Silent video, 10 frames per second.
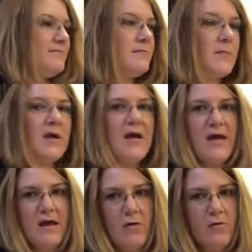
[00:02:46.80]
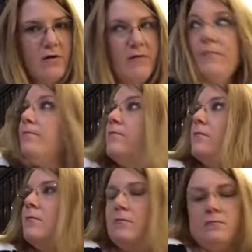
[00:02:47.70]
I can't get hold of it.
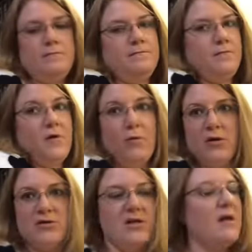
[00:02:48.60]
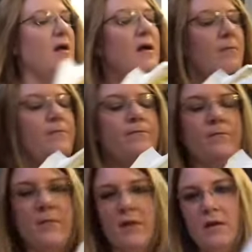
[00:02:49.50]
For much of the time.
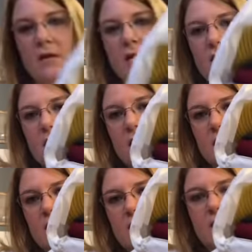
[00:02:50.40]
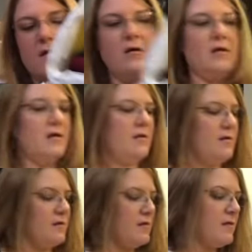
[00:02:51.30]
There it
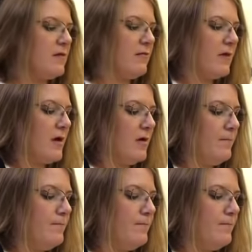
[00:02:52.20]
is. Let's see what we got.